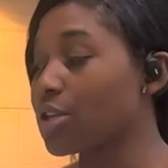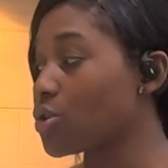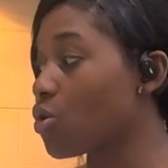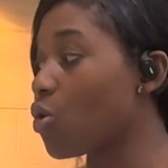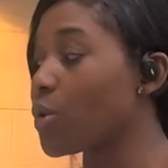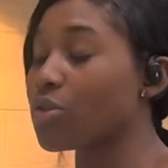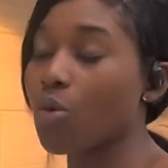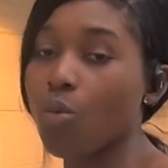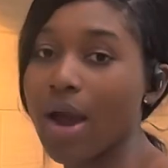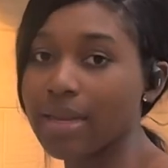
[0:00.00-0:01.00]
go with the
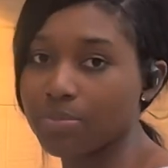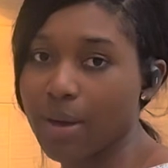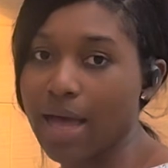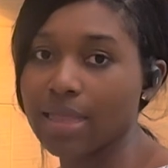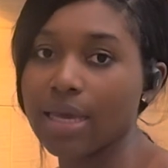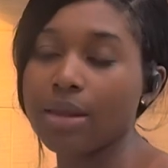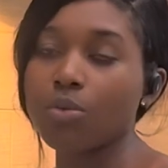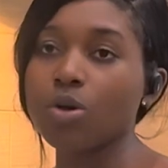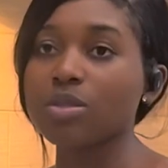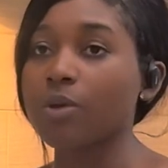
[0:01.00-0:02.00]
white palette
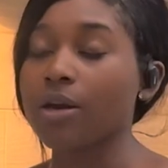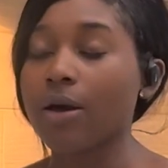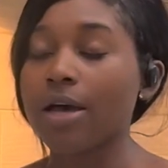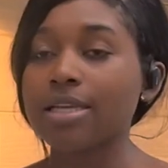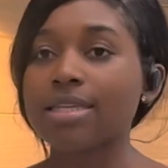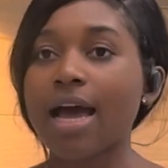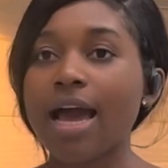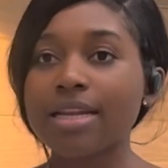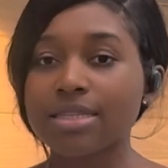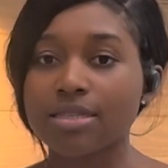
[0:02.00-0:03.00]
was because
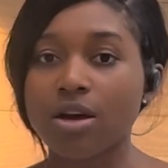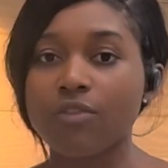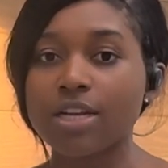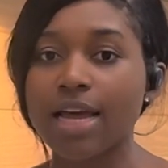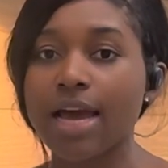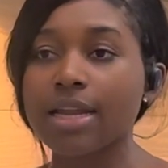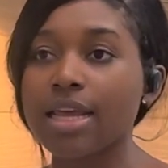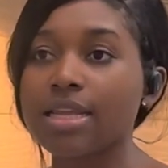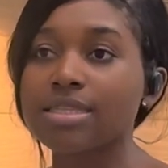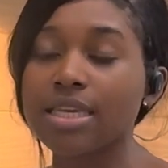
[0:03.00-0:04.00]
I discovered that
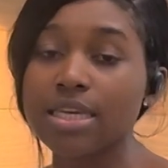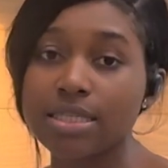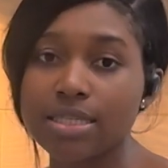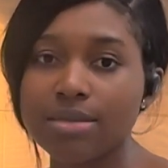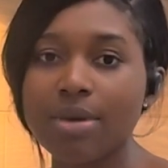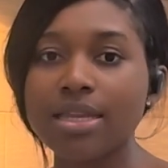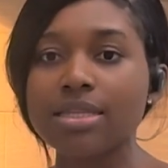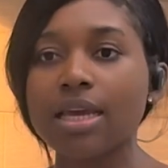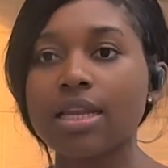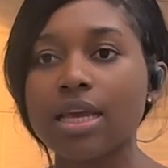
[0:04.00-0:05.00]
it is easy to
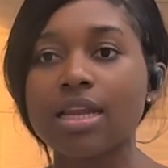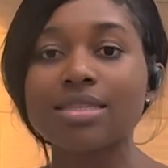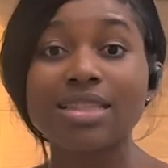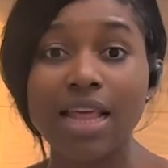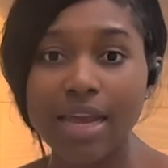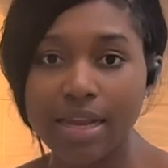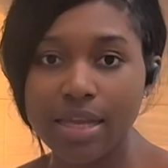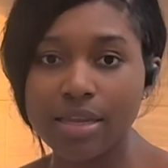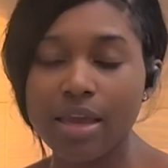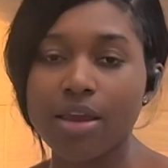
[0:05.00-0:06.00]
maintain, it is light
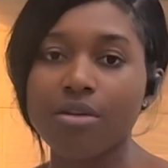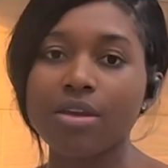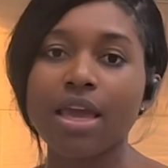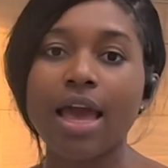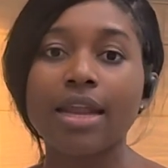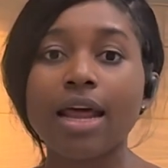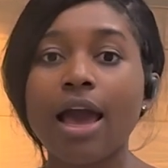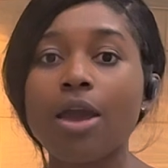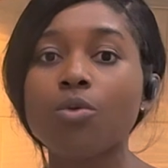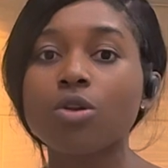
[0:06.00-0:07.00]
and airy, and
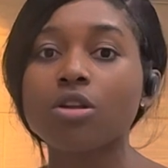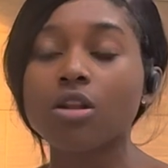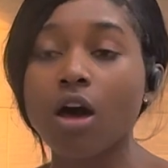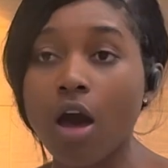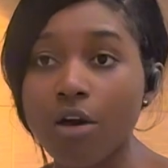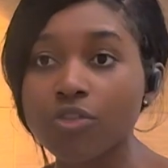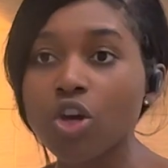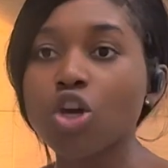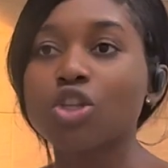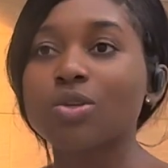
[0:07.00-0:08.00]
I would love
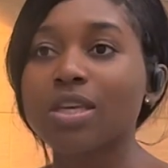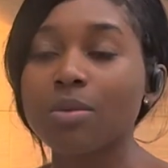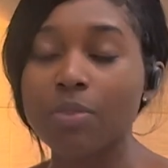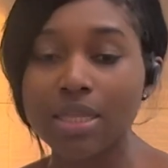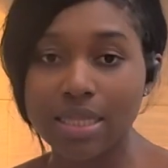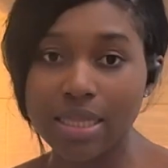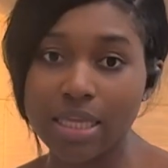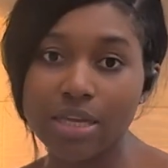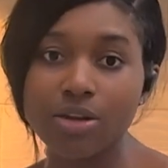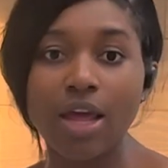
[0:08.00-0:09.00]
to keep it
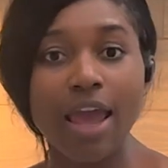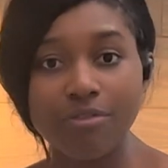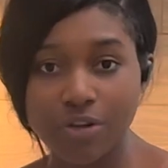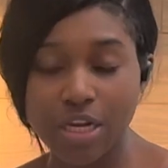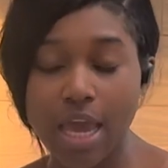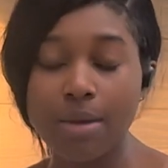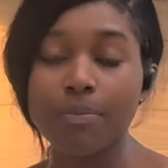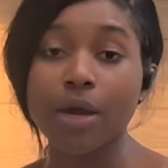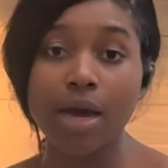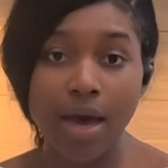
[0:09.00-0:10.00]
clean every day.
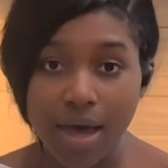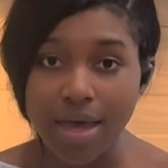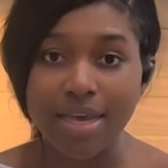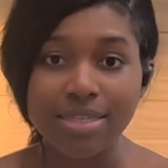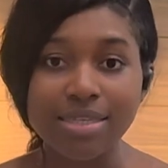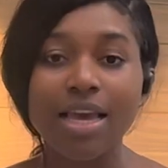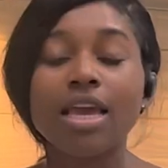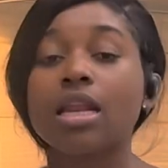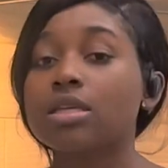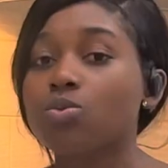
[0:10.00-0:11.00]
Because
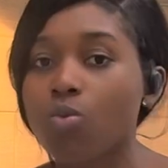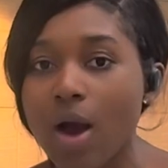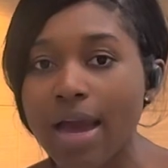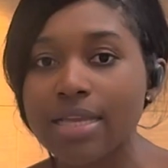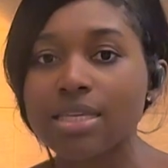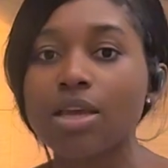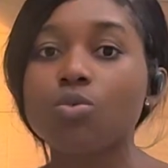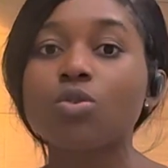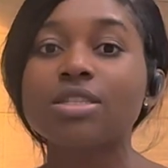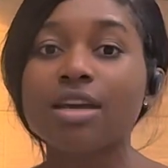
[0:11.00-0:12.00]
it is white, it
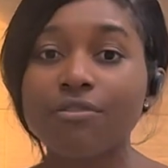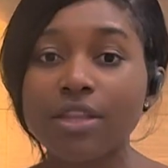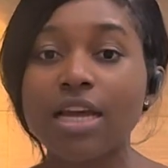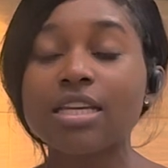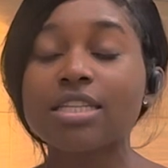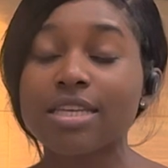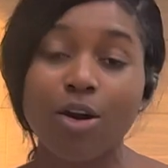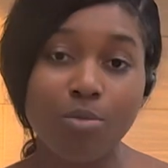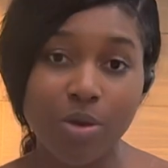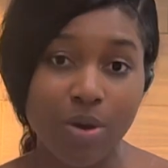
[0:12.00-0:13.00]
would definitely
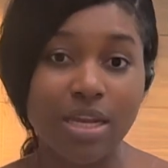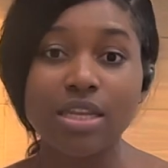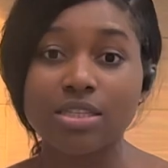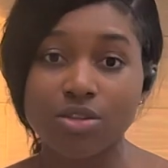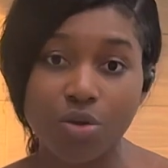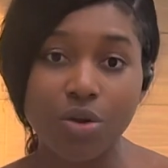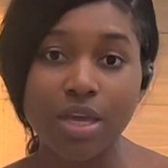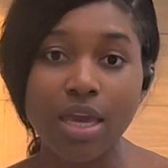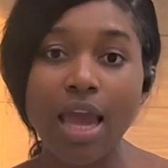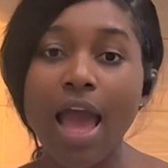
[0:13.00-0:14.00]
tell me when it is
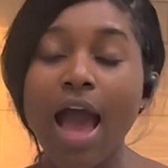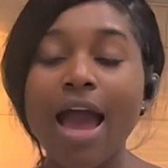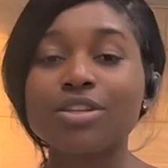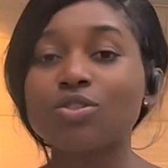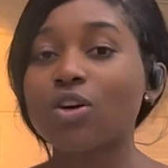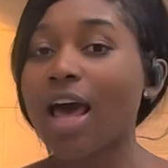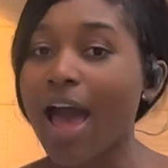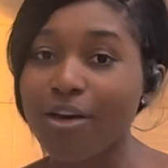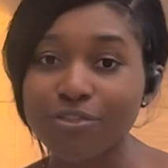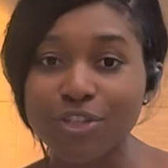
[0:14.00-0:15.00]
dirty. I do not
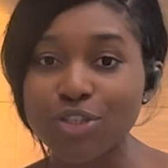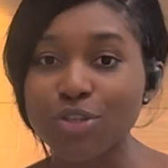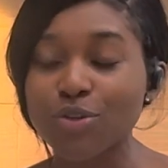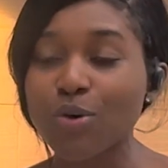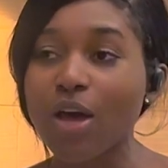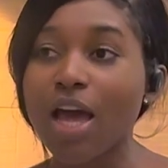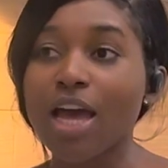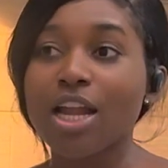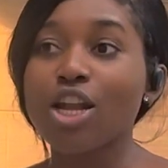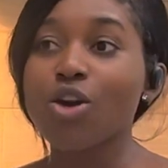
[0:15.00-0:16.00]
have to
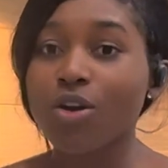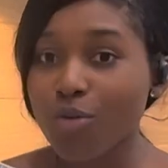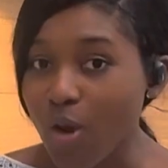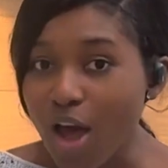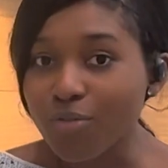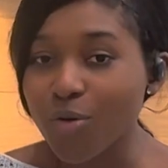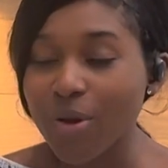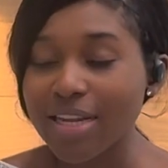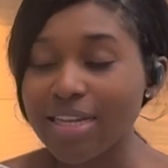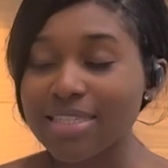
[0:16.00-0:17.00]
look around for
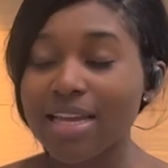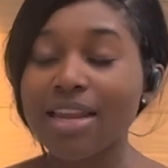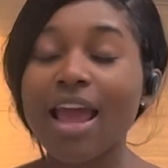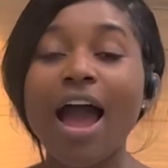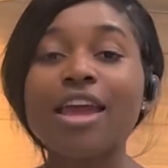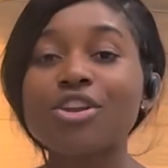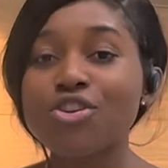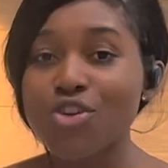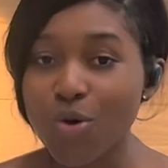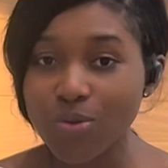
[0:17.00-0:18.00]
when it is dirty. I
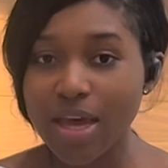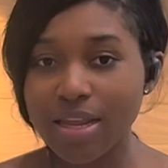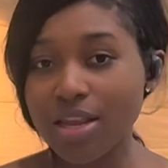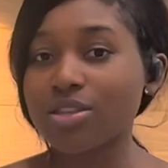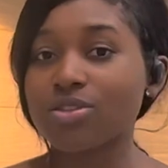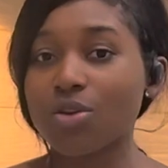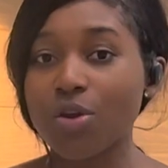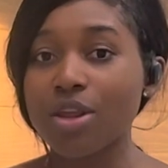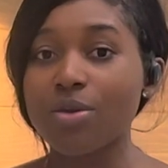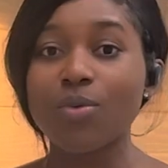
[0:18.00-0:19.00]
know that it is
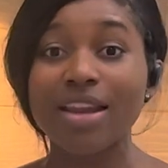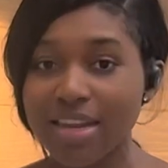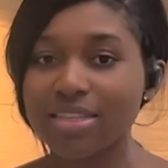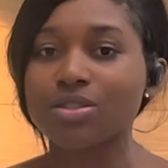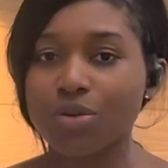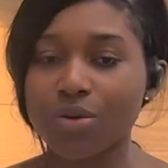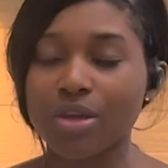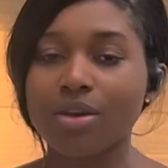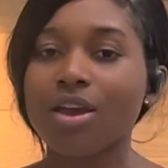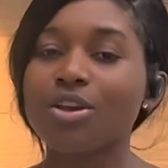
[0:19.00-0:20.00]
dirty when it is
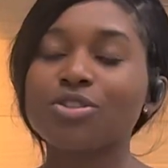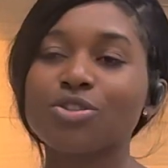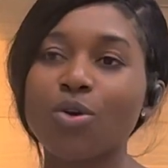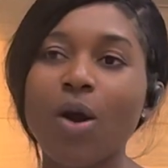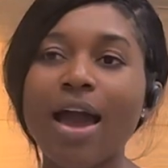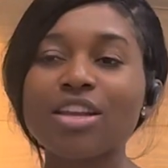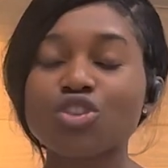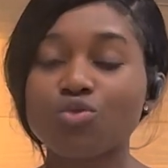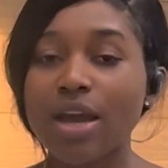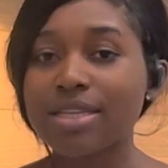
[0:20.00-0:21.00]
dirty. So I
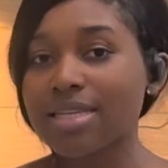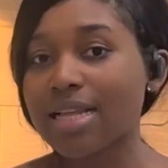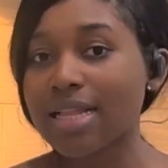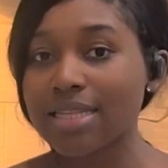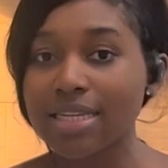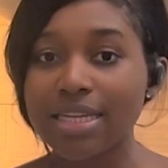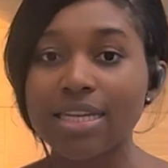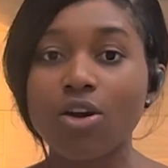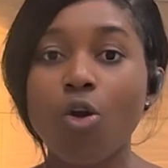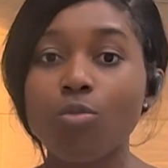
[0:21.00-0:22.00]
try to clean
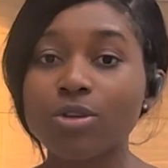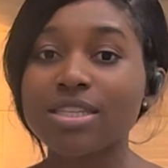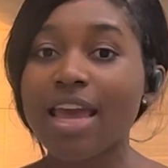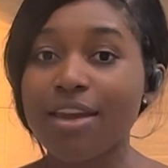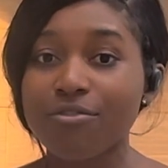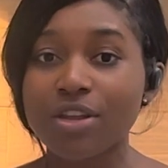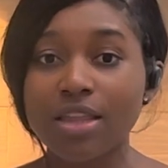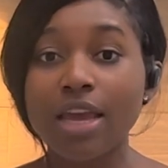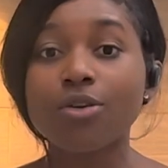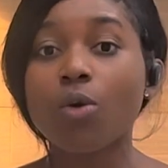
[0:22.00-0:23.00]
it almost every
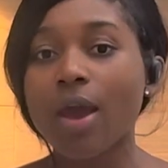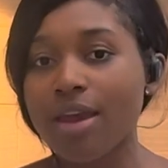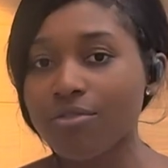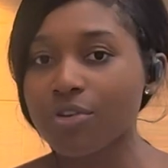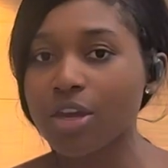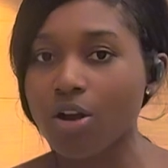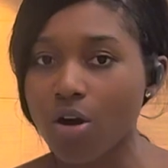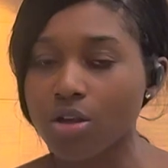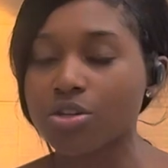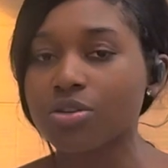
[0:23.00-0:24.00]
day or every
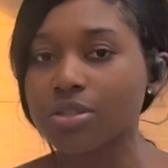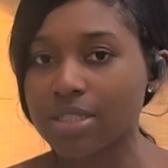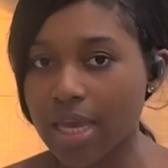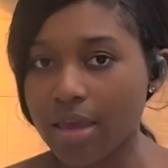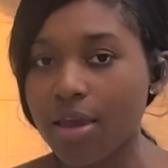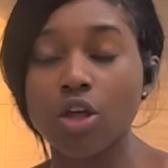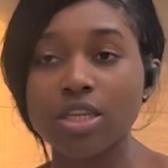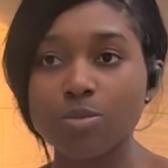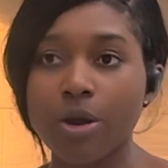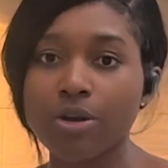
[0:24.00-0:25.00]
other day. On this part